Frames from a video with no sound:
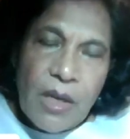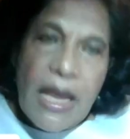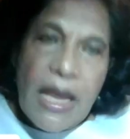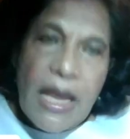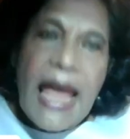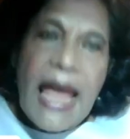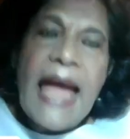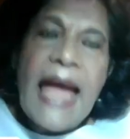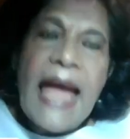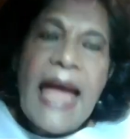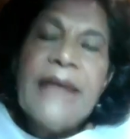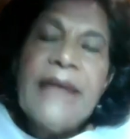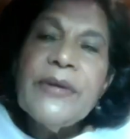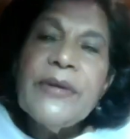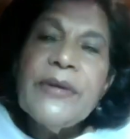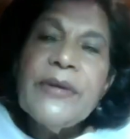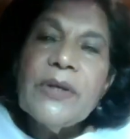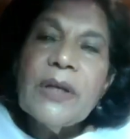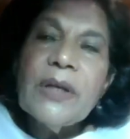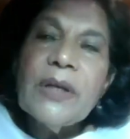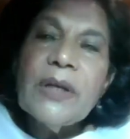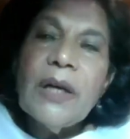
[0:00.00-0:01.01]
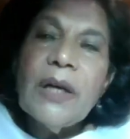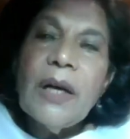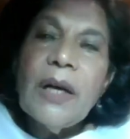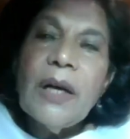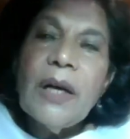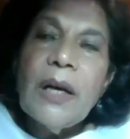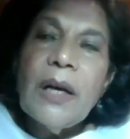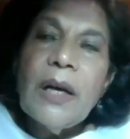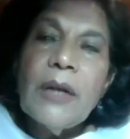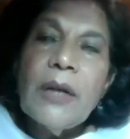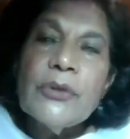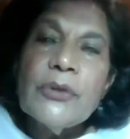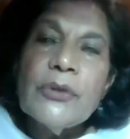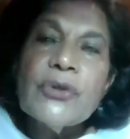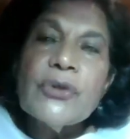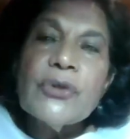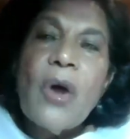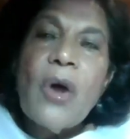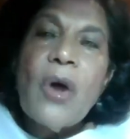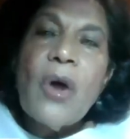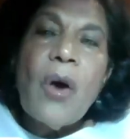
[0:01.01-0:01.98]
And
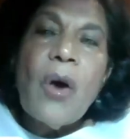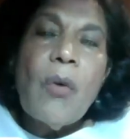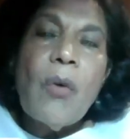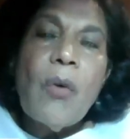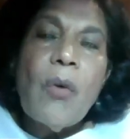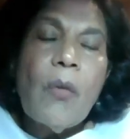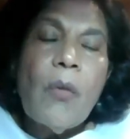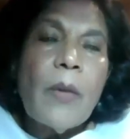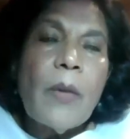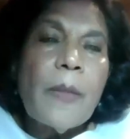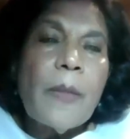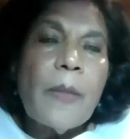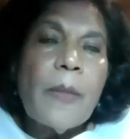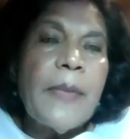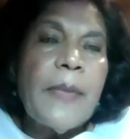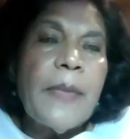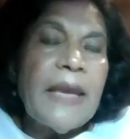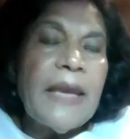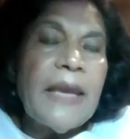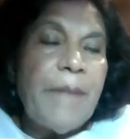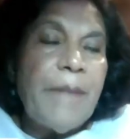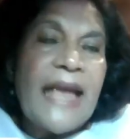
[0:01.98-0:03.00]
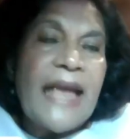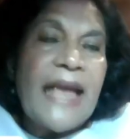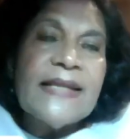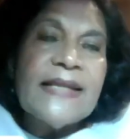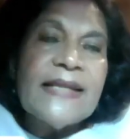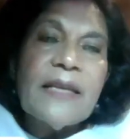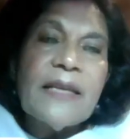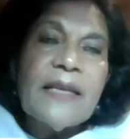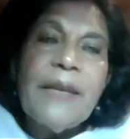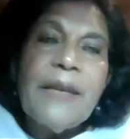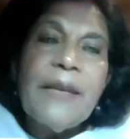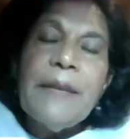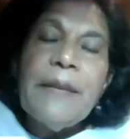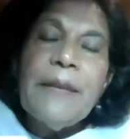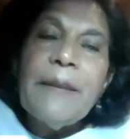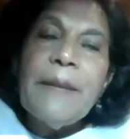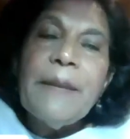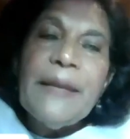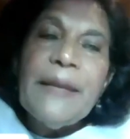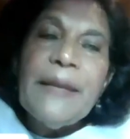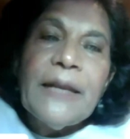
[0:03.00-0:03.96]
so the basic
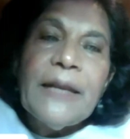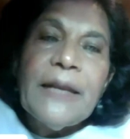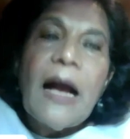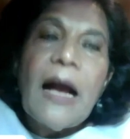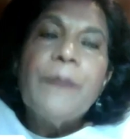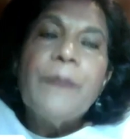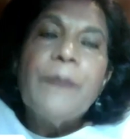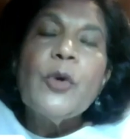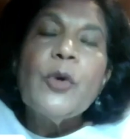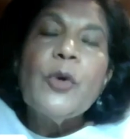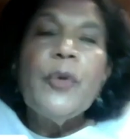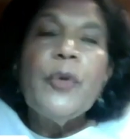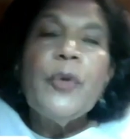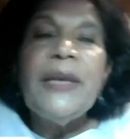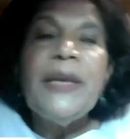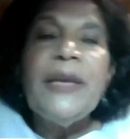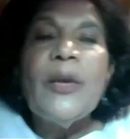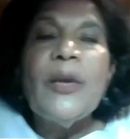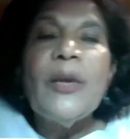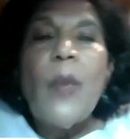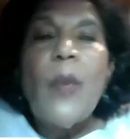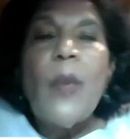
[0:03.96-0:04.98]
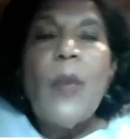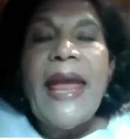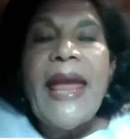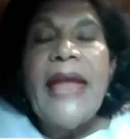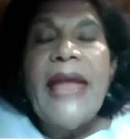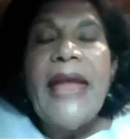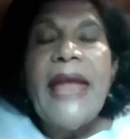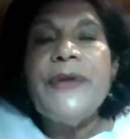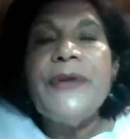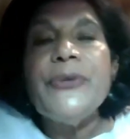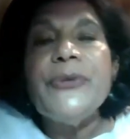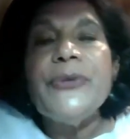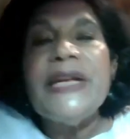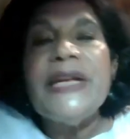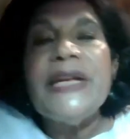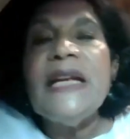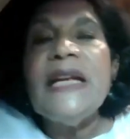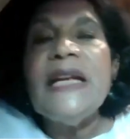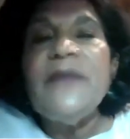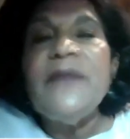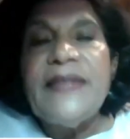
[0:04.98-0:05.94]
minimum income could be a way to
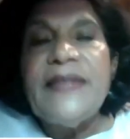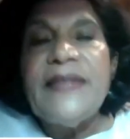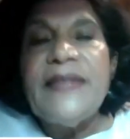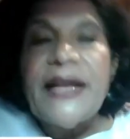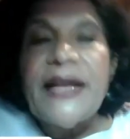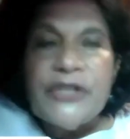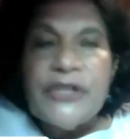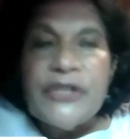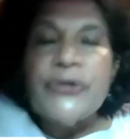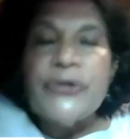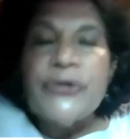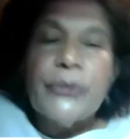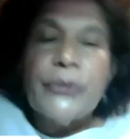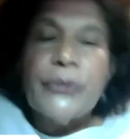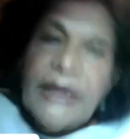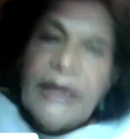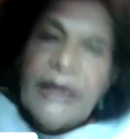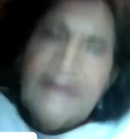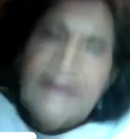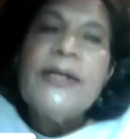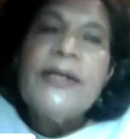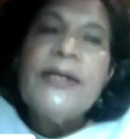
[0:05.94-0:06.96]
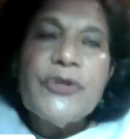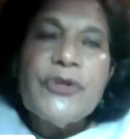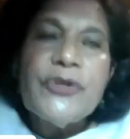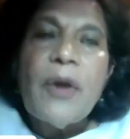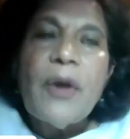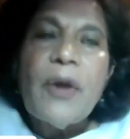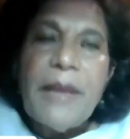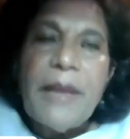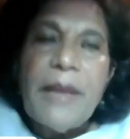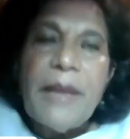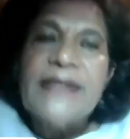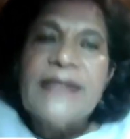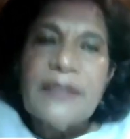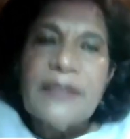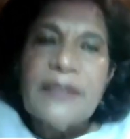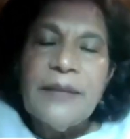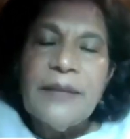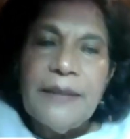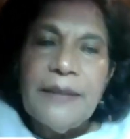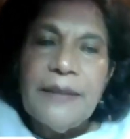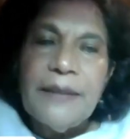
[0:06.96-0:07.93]
deal with that issue. Here is your
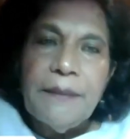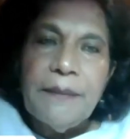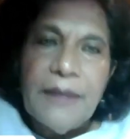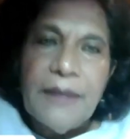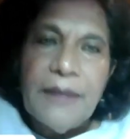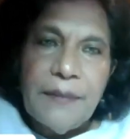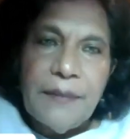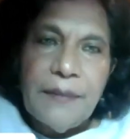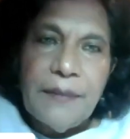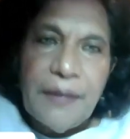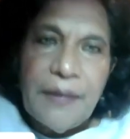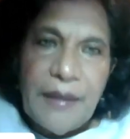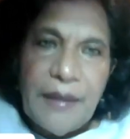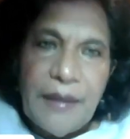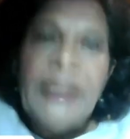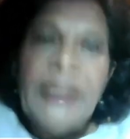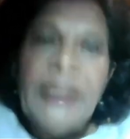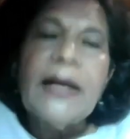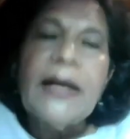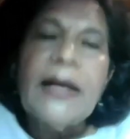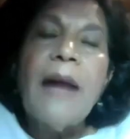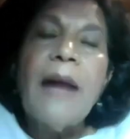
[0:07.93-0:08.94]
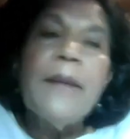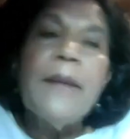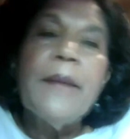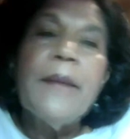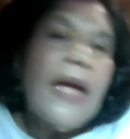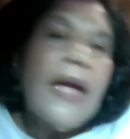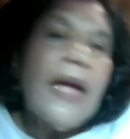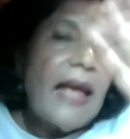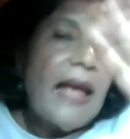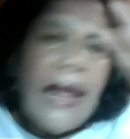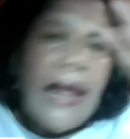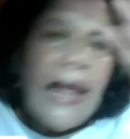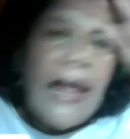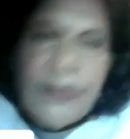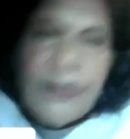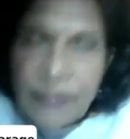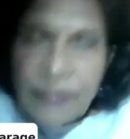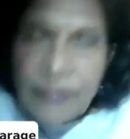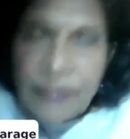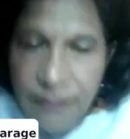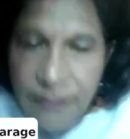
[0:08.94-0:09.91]
basic minimum income,
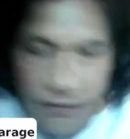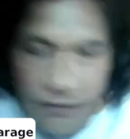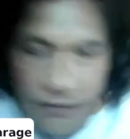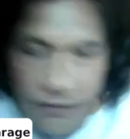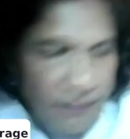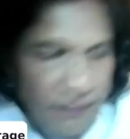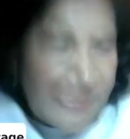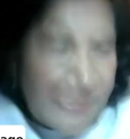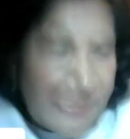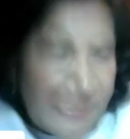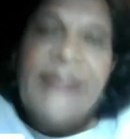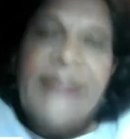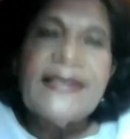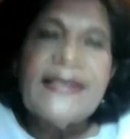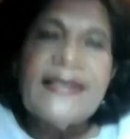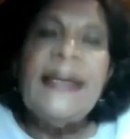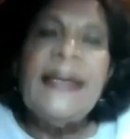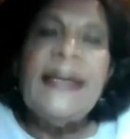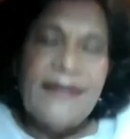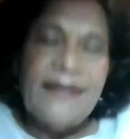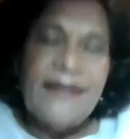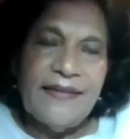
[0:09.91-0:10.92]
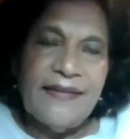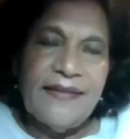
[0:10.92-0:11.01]
and that's it.